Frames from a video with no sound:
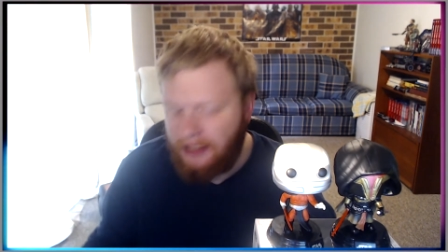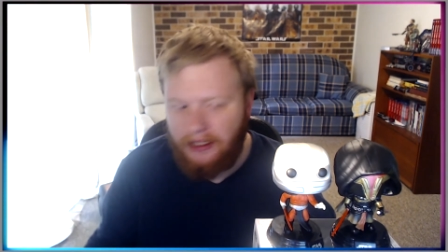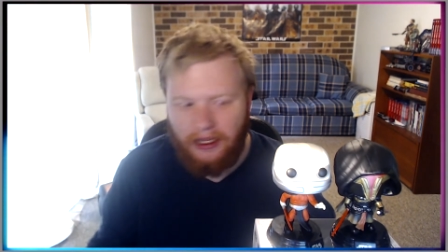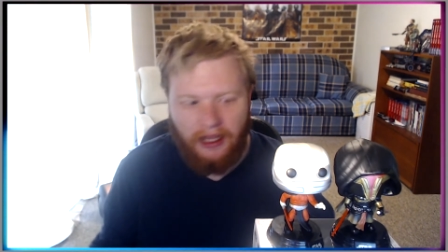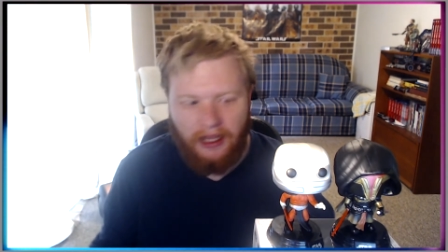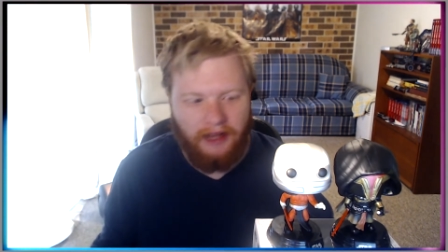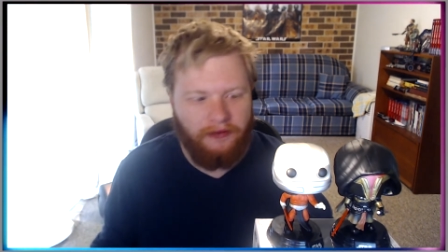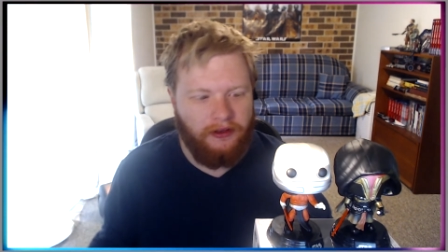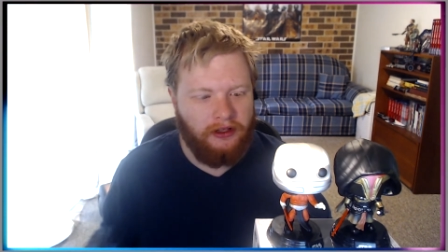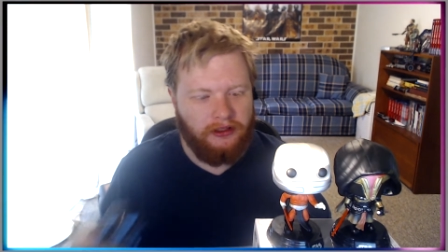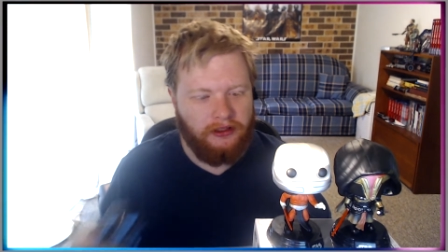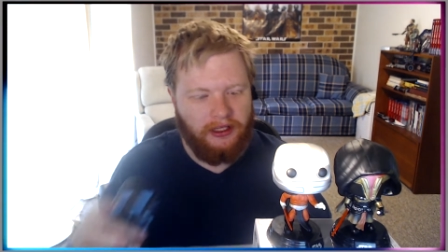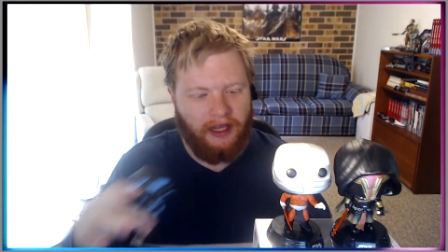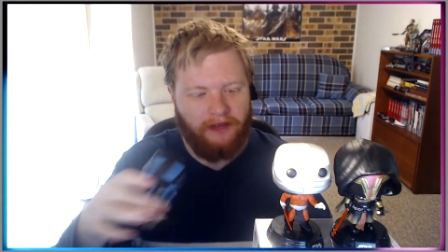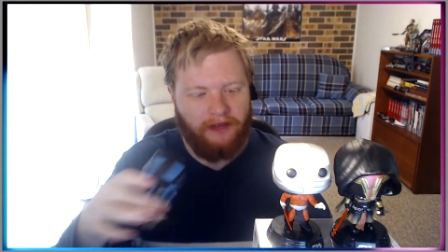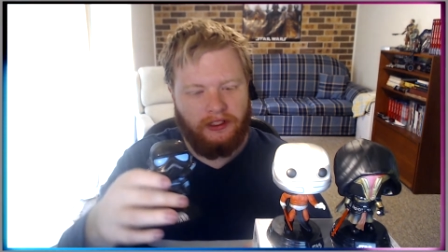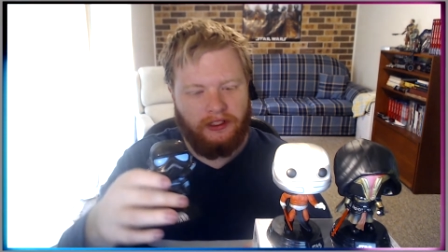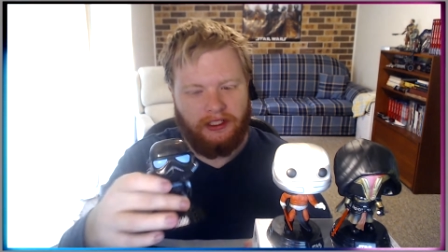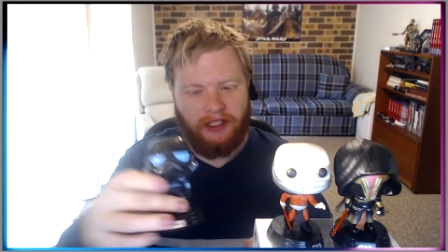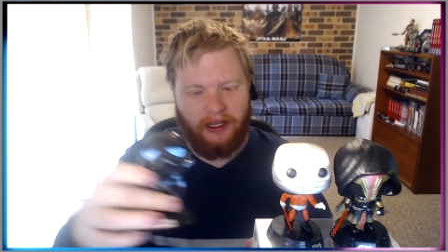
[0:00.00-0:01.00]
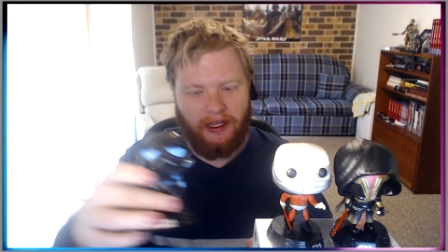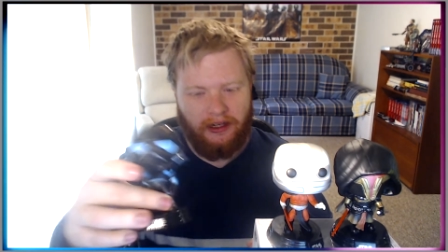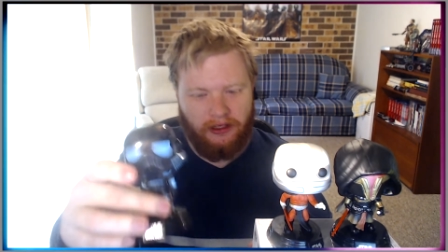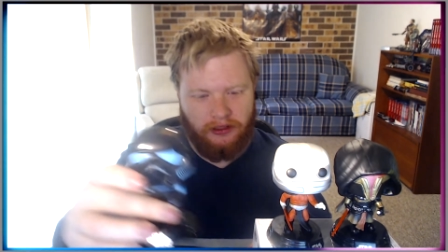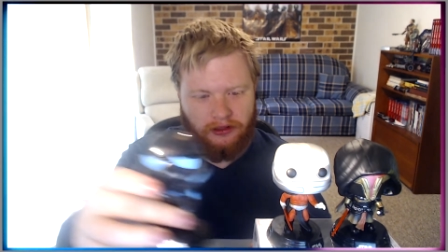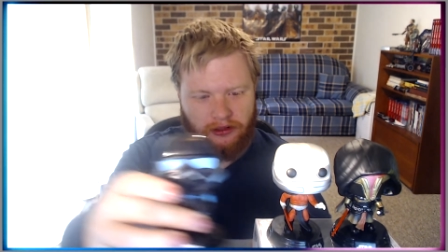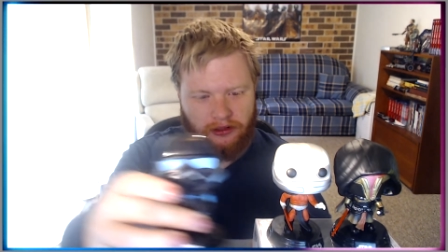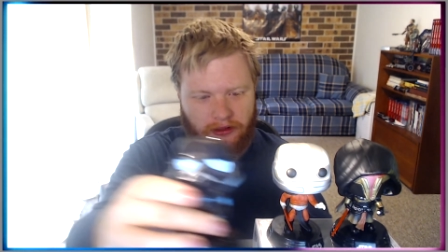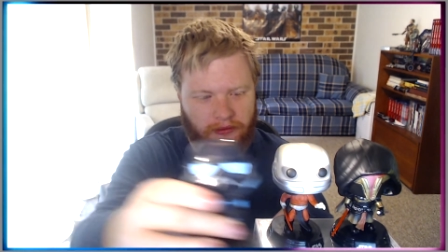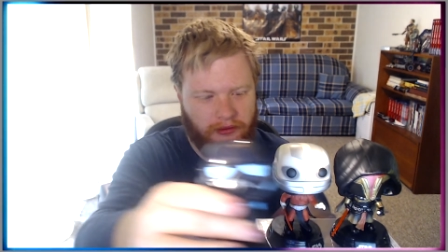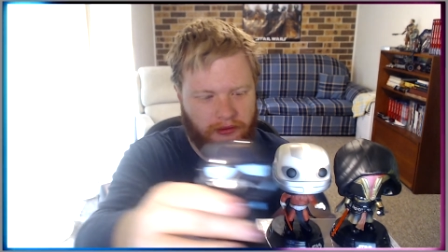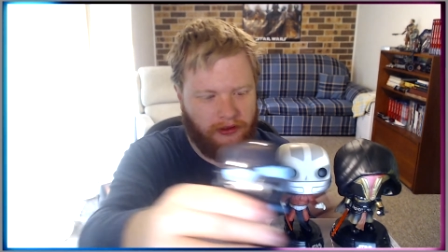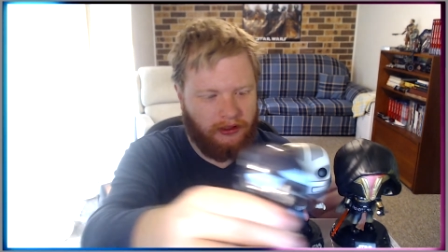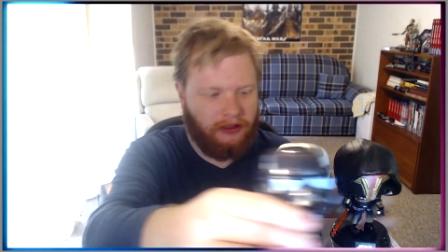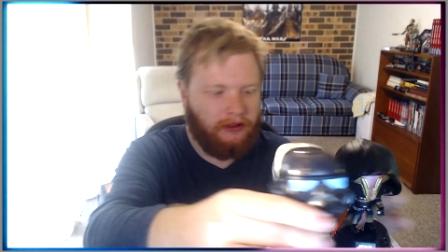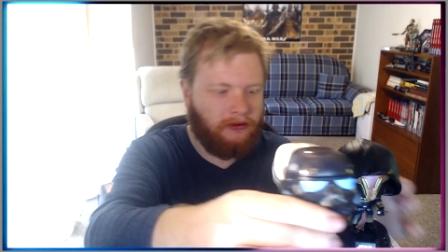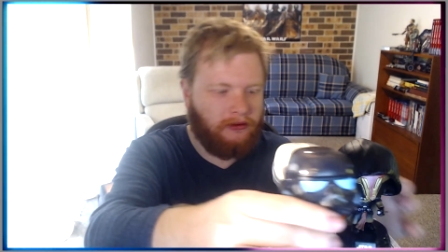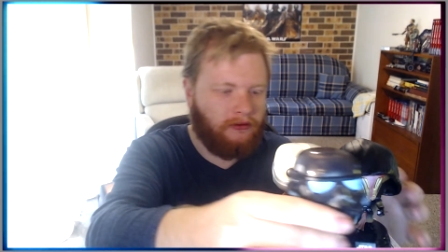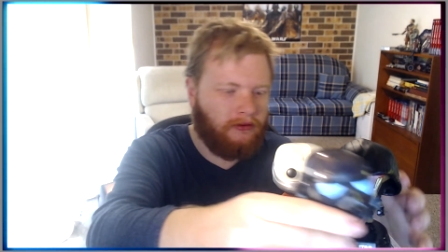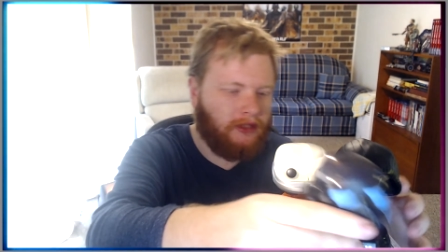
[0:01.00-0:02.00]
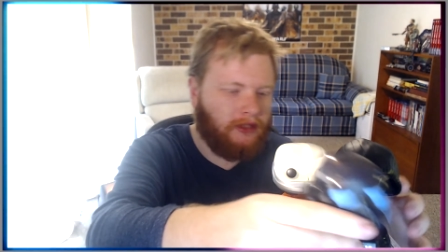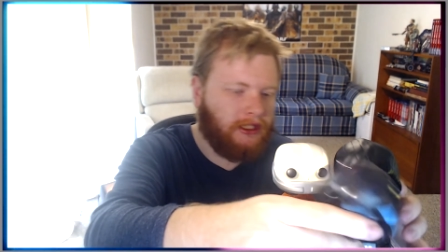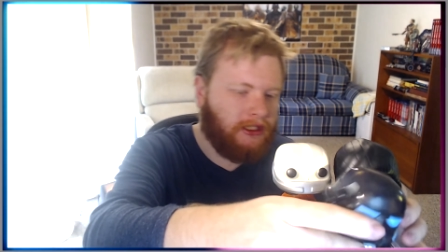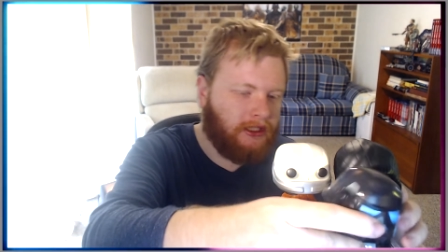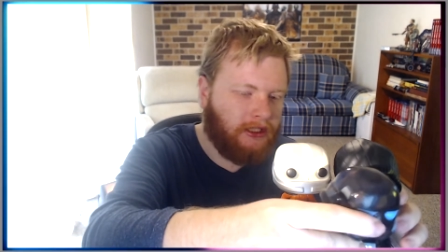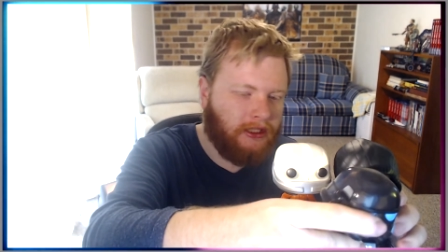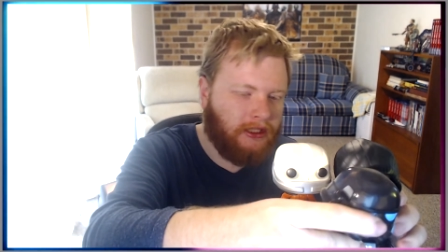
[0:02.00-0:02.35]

And we also have the Shadow Trooper, which...